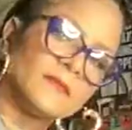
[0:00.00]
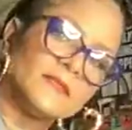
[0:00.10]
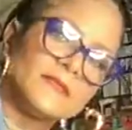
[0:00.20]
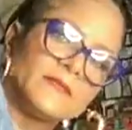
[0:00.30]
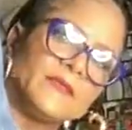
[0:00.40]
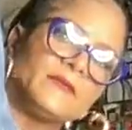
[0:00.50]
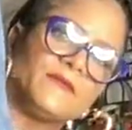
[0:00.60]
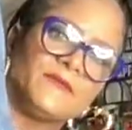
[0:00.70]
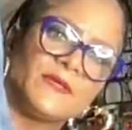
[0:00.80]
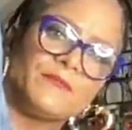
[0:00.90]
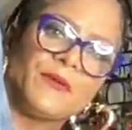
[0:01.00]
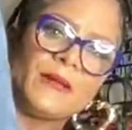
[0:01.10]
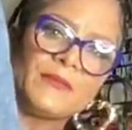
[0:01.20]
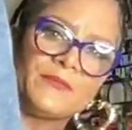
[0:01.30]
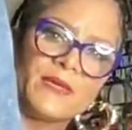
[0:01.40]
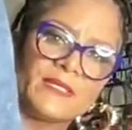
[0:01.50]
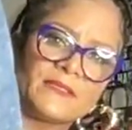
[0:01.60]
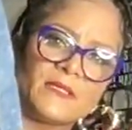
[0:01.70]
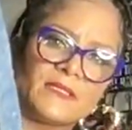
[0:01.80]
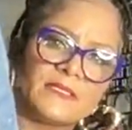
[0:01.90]
this to me will fit probably best
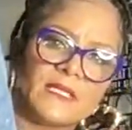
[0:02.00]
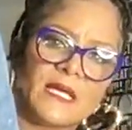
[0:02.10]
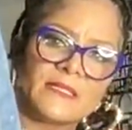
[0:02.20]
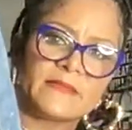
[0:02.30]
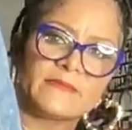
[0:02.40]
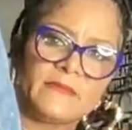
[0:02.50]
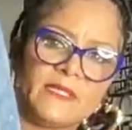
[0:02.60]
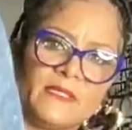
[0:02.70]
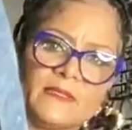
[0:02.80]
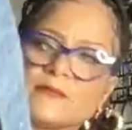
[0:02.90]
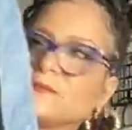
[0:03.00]
on the size medium.